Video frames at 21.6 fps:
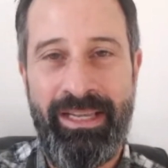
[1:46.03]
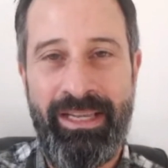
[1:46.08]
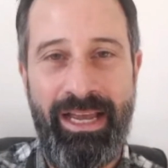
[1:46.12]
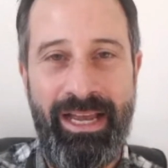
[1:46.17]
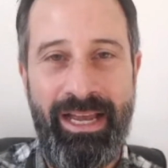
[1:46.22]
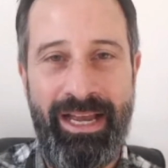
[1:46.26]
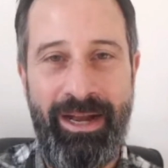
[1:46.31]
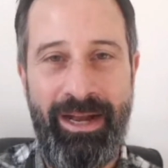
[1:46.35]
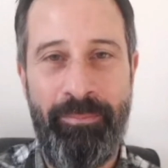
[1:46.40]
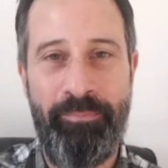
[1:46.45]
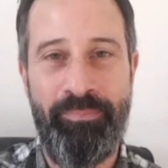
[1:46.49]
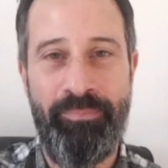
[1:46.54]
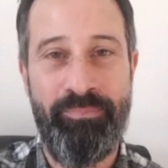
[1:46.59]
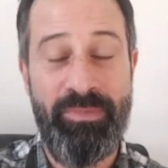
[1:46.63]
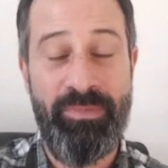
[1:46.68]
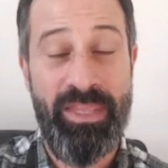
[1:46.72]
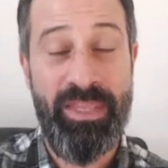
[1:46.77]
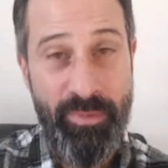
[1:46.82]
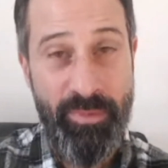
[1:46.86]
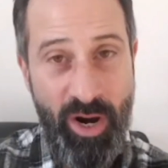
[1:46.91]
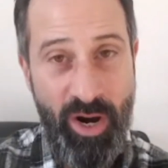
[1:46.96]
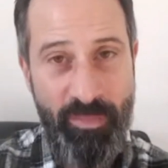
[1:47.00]
At
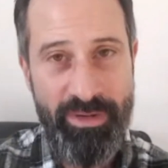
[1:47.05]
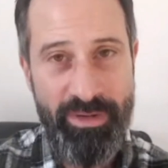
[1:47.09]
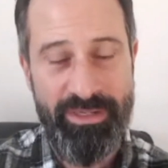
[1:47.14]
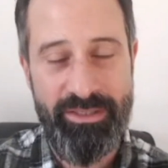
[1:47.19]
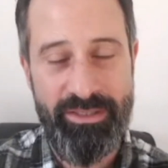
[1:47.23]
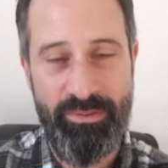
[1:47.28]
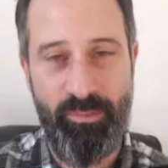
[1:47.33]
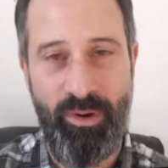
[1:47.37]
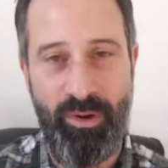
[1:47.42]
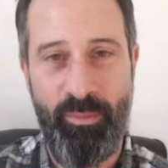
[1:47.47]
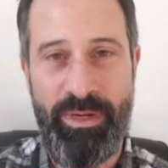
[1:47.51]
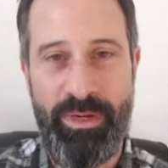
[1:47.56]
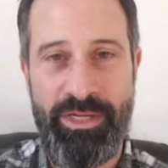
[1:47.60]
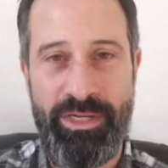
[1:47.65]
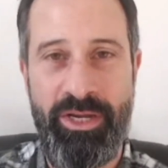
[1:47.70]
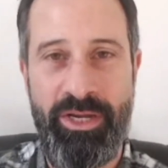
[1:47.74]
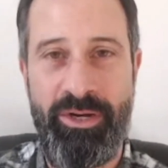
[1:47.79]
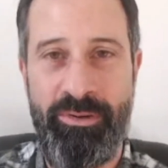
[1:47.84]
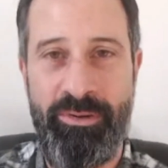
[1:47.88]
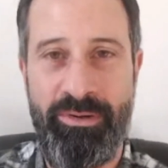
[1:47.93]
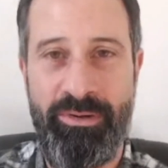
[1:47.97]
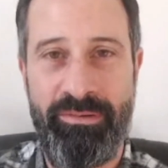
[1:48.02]
the moment, what we
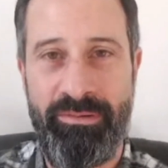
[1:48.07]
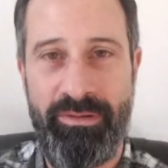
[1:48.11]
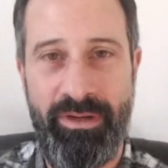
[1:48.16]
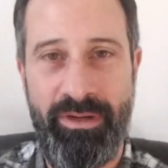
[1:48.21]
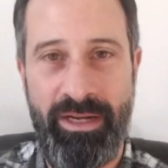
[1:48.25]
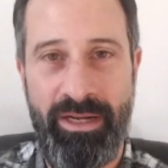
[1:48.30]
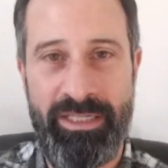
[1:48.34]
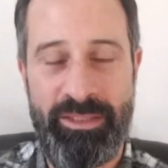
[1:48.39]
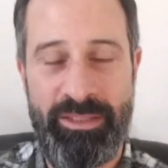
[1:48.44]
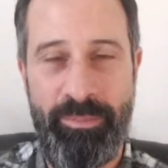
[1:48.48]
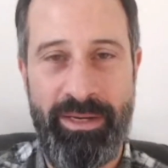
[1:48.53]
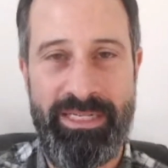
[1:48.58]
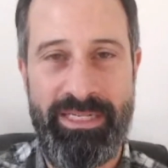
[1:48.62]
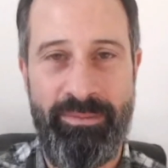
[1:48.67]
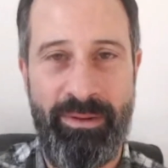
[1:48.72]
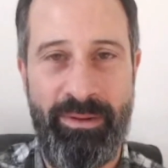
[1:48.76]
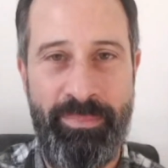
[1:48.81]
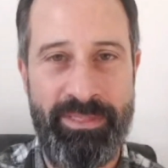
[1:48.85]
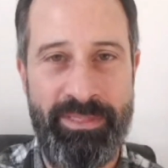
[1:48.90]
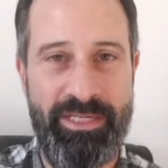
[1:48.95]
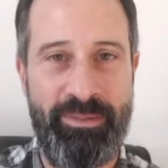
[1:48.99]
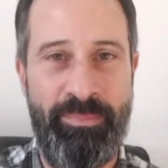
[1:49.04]
do, especially my
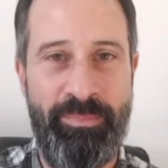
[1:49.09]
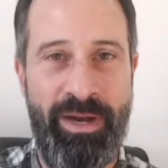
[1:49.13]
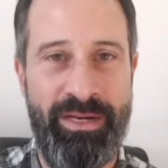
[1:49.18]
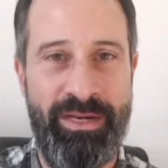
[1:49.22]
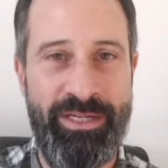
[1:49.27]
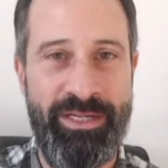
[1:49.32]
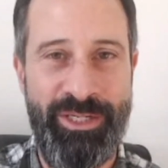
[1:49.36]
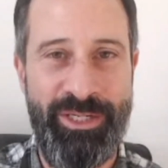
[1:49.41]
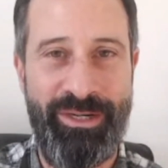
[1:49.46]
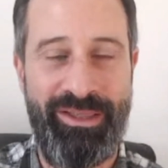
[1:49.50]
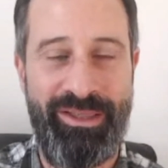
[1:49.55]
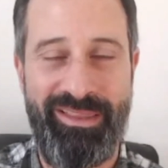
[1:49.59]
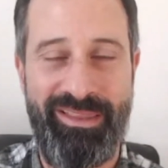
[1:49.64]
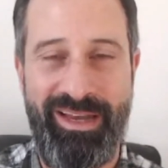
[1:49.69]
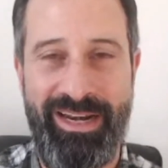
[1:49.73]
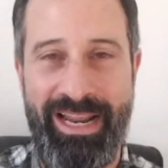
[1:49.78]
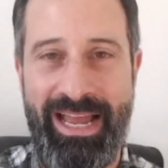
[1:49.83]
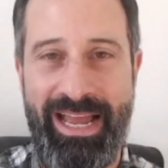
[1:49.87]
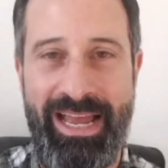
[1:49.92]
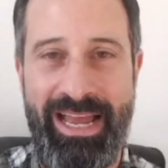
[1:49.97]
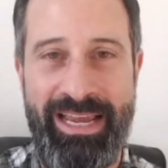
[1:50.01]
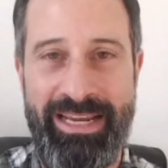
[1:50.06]
business partner Judith and
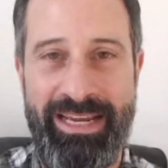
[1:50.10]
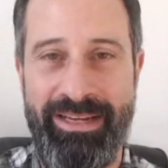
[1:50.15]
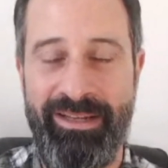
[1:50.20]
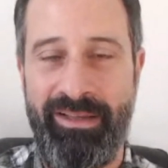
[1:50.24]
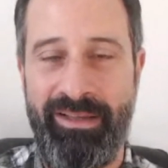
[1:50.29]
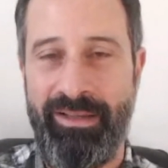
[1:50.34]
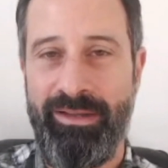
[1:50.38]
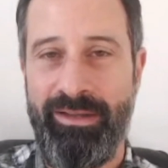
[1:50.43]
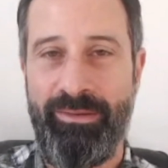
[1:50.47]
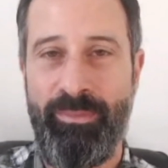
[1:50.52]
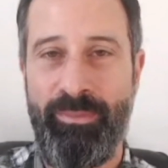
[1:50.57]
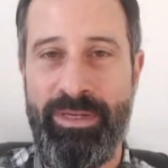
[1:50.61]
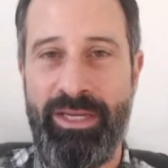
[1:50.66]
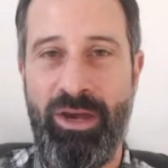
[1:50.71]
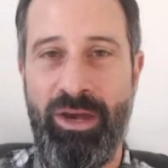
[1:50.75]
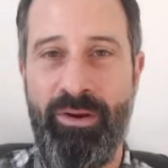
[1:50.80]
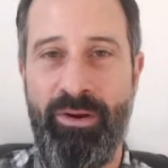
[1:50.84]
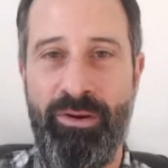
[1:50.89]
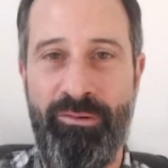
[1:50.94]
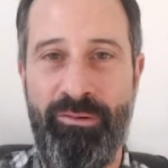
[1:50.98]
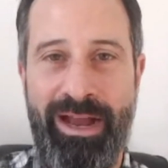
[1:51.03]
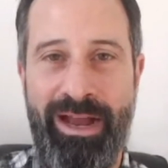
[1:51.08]
I, we go
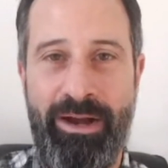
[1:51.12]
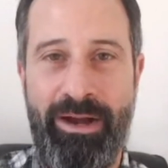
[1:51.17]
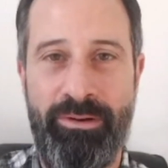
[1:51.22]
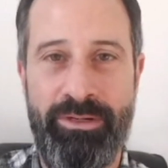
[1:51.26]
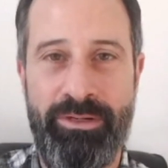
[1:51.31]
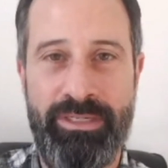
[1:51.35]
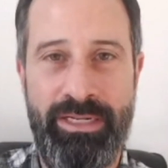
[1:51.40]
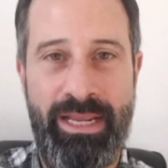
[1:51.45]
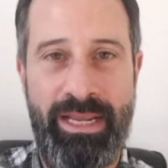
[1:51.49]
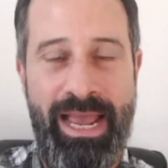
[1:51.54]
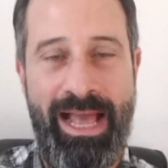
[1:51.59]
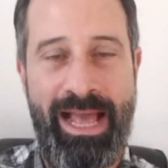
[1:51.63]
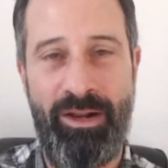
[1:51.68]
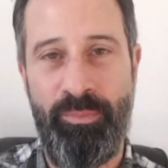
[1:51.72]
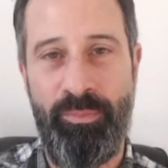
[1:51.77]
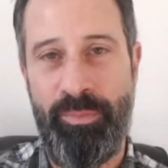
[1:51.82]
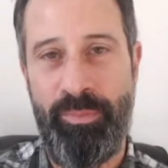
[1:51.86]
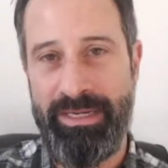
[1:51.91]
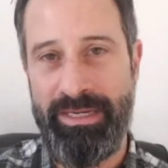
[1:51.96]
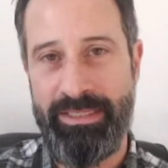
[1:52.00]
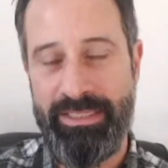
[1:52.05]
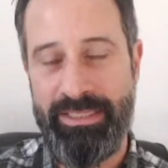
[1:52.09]
around
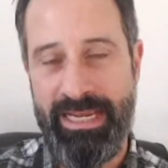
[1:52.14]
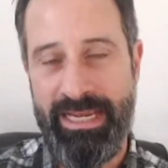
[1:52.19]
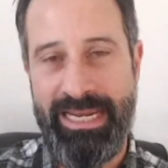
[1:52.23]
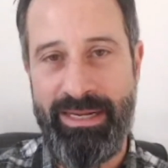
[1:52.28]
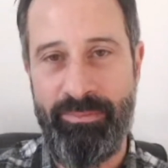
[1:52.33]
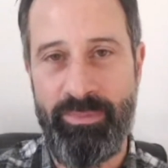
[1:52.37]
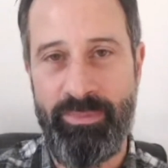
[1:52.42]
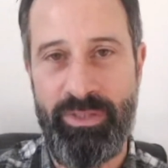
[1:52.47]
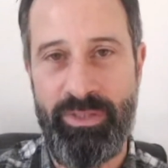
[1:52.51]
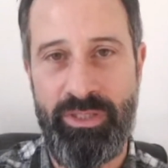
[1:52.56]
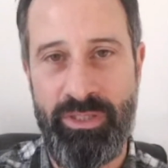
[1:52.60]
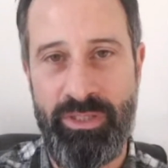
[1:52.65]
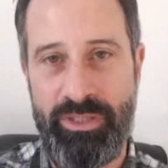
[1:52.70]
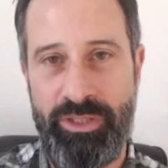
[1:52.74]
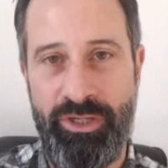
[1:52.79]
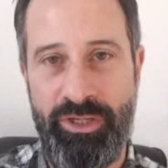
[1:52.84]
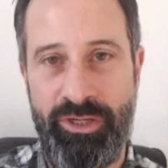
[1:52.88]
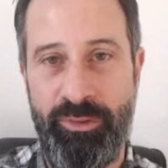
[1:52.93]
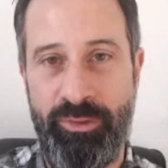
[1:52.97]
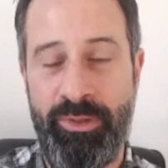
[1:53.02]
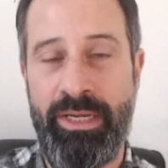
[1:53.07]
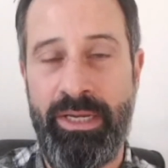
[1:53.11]
helping teams
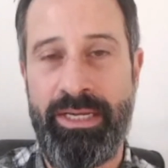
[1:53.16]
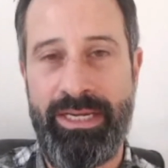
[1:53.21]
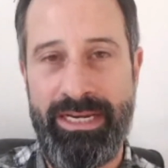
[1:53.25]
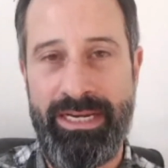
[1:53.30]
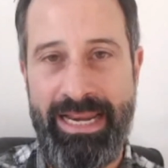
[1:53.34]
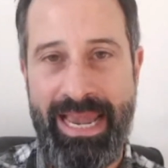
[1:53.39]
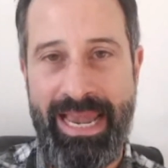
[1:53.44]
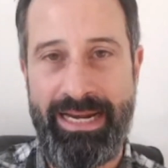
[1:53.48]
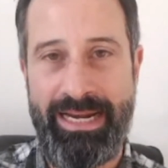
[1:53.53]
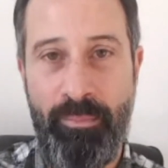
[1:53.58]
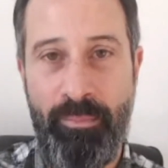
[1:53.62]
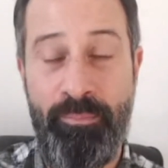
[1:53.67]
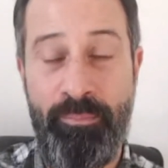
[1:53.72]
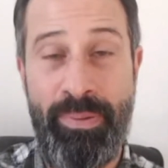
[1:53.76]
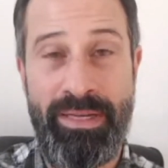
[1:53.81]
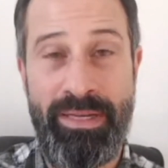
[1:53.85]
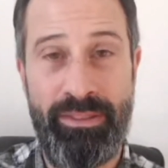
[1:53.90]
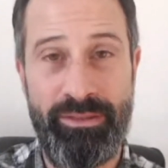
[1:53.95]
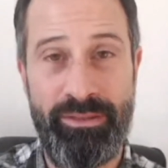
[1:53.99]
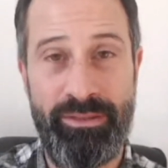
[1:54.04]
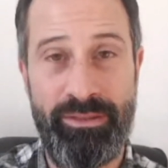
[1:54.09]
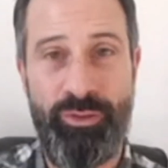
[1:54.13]
to connect,
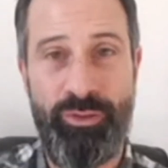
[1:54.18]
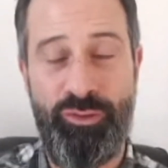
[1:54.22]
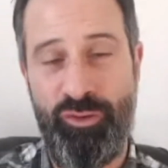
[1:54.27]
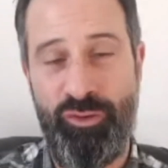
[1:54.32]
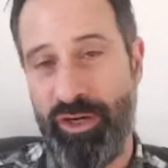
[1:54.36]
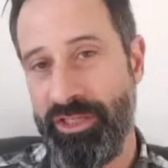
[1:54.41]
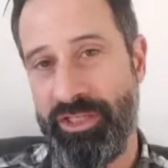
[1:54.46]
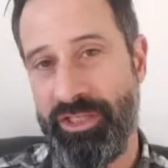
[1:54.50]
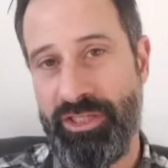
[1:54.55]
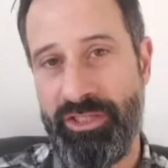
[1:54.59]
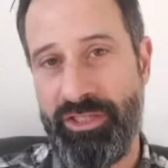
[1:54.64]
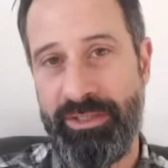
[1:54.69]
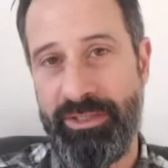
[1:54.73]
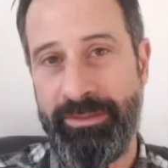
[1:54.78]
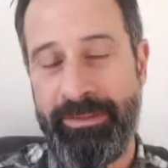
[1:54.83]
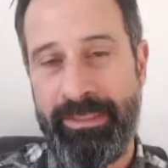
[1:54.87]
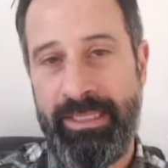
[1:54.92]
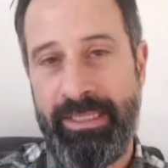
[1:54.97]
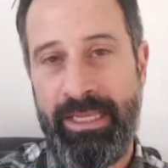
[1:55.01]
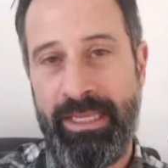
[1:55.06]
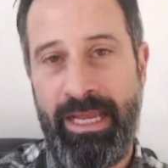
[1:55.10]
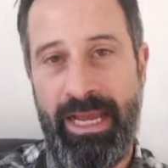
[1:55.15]
build trust,
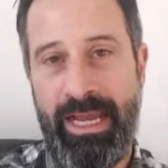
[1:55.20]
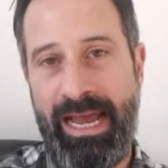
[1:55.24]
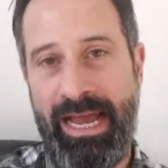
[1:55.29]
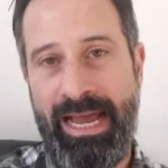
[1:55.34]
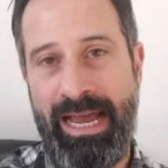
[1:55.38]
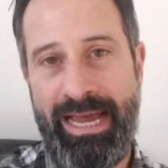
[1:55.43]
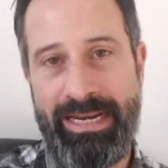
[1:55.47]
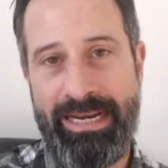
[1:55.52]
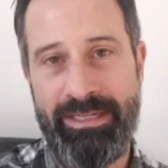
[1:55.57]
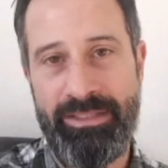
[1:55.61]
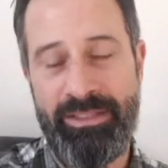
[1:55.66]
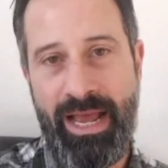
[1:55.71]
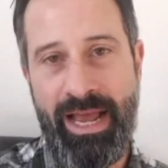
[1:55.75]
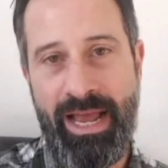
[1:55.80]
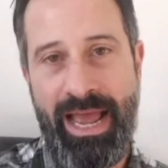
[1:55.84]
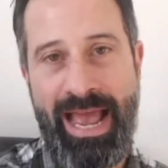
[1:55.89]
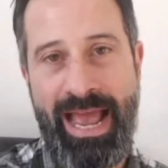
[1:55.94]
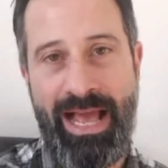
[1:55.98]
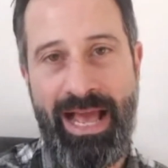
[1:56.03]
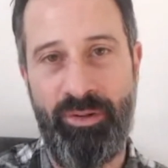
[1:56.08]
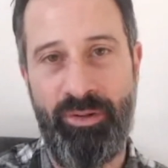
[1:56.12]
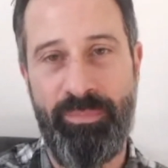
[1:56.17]
and
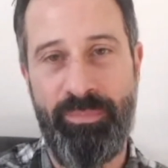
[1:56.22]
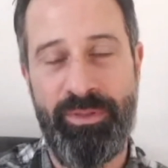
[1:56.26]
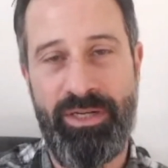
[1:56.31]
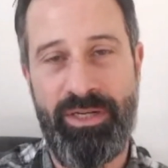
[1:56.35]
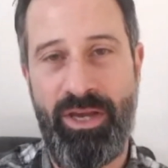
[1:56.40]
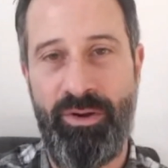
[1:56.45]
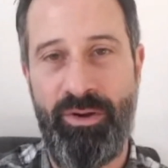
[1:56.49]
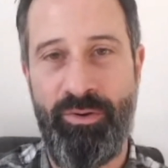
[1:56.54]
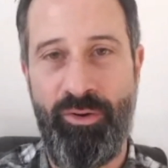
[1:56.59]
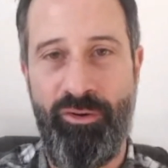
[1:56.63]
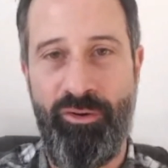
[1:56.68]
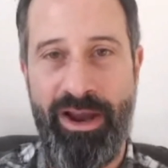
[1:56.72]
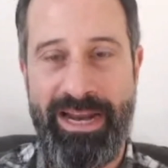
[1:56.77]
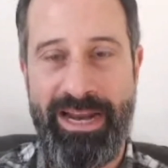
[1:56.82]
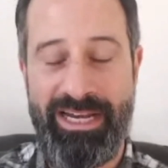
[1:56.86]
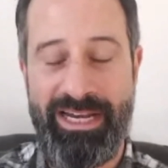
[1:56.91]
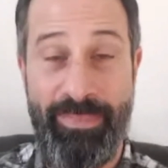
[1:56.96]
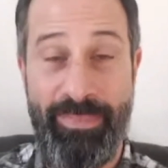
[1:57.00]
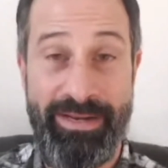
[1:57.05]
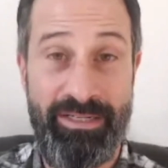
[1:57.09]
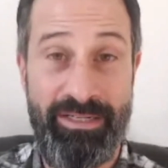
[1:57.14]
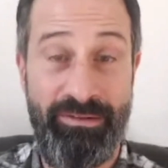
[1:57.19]
help co-create a
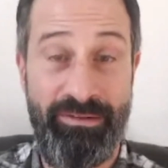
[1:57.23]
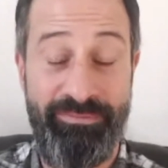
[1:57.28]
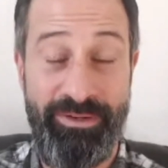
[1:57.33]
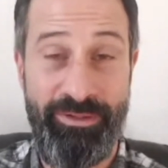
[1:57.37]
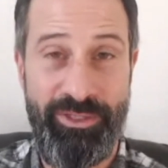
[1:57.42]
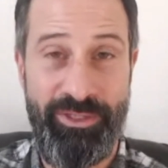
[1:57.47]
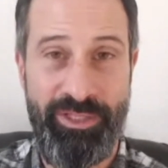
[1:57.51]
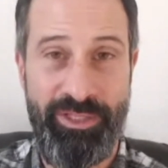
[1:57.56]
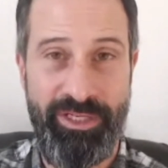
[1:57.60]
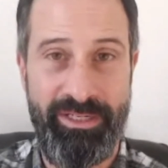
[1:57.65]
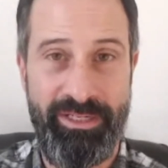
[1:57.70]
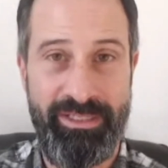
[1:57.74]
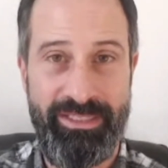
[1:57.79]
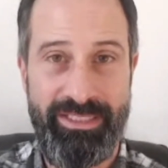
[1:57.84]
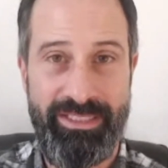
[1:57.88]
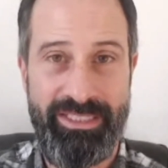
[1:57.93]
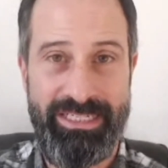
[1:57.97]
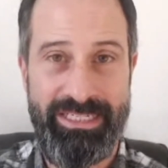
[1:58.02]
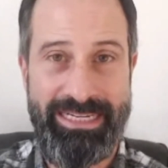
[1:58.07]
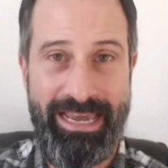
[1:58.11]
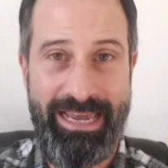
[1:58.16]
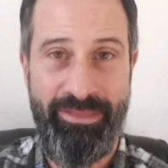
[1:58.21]
better future
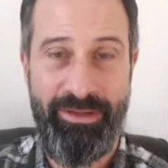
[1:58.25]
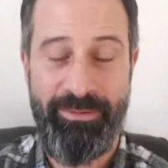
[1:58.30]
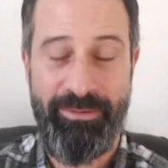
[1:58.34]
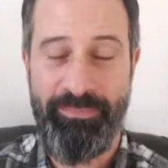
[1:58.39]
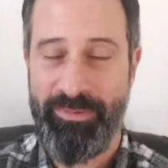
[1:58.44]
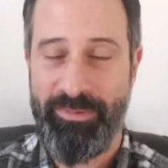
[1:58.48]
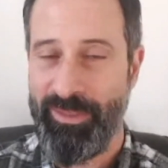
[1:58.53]
together.